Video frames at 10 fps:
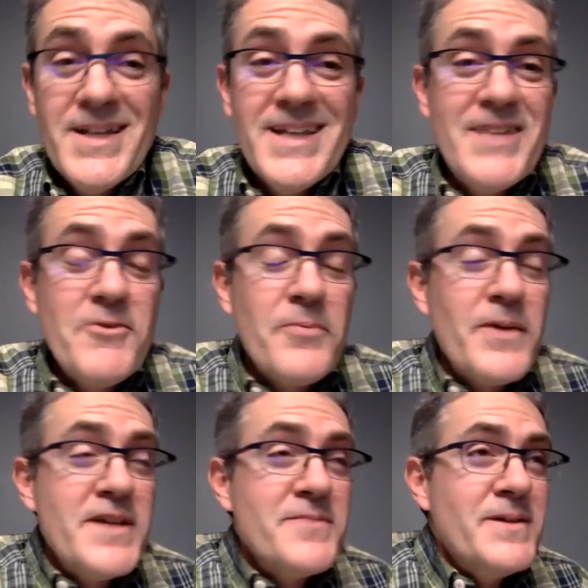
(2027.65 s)
knee
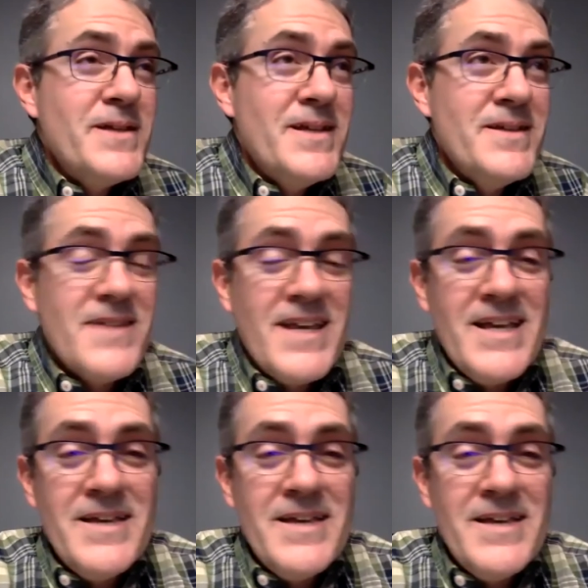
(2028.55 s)
replacement is
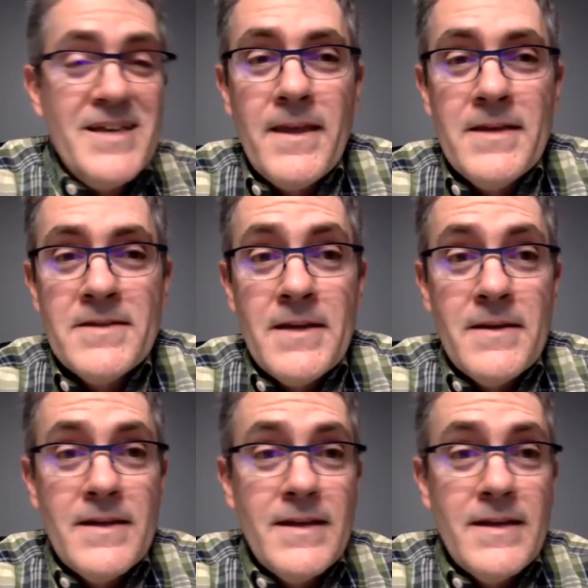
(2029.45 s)
a is a